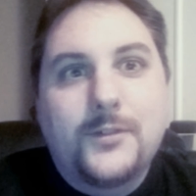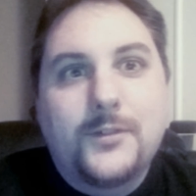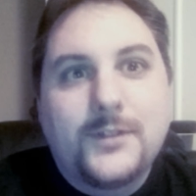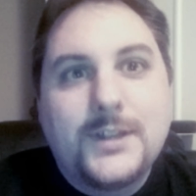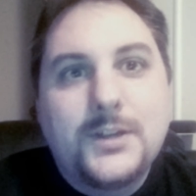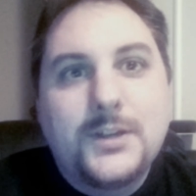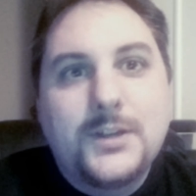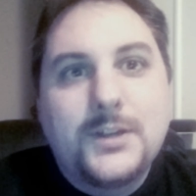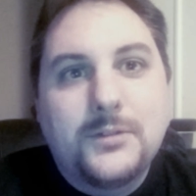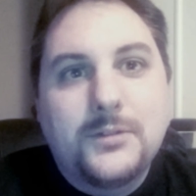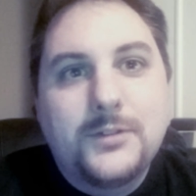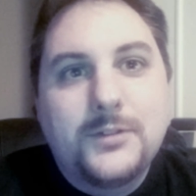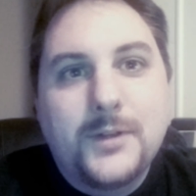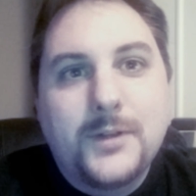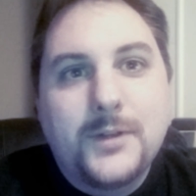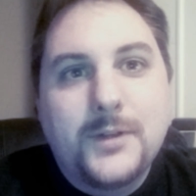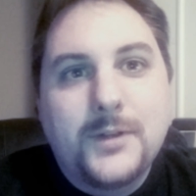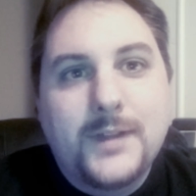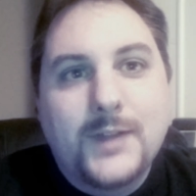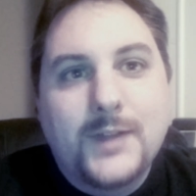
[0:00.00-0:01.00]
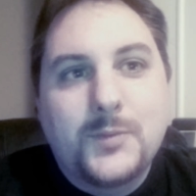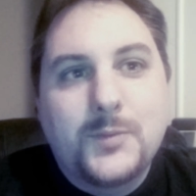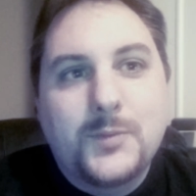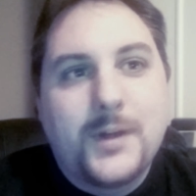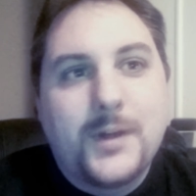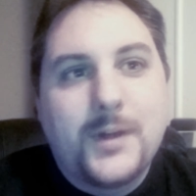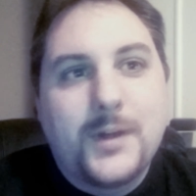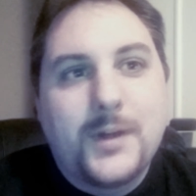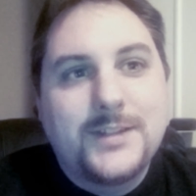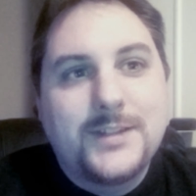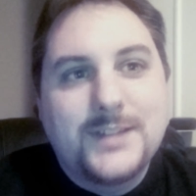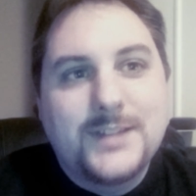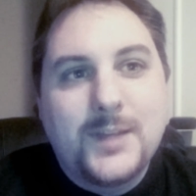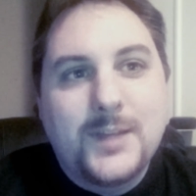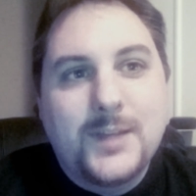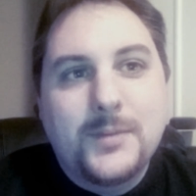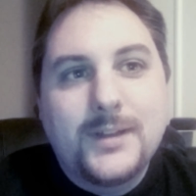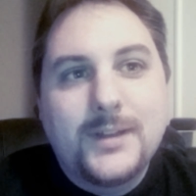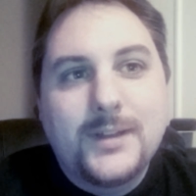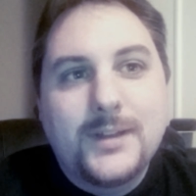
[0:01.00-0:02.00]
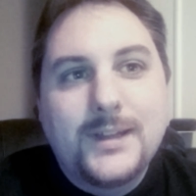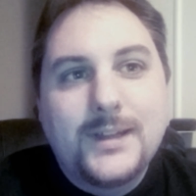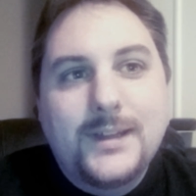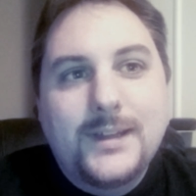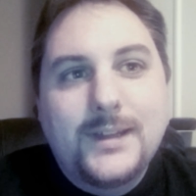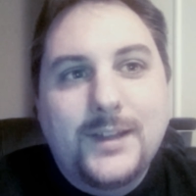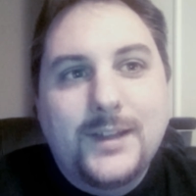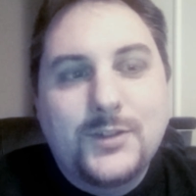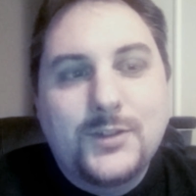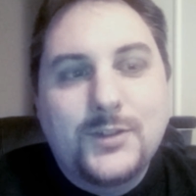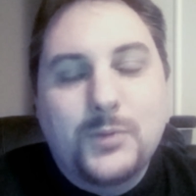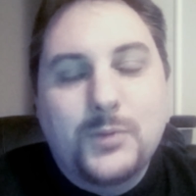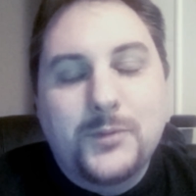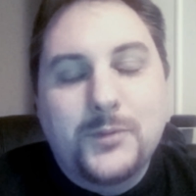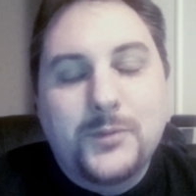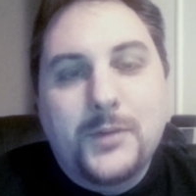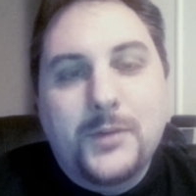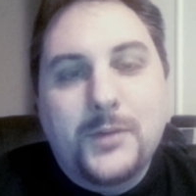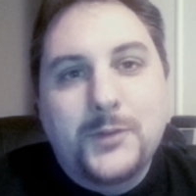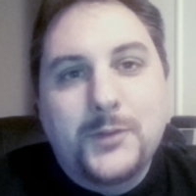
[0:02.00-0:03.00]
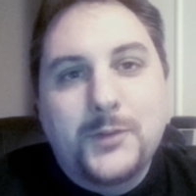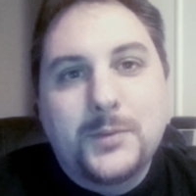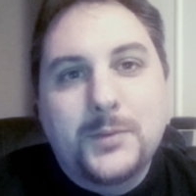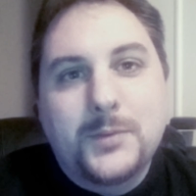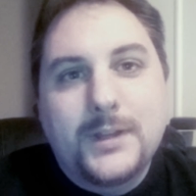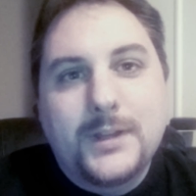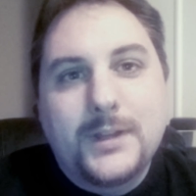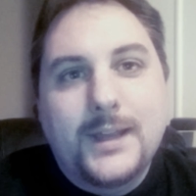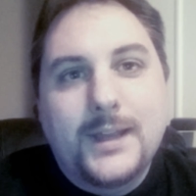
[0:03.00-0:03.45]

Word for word: continue doing the Enterprise D, but it just wasn't possible.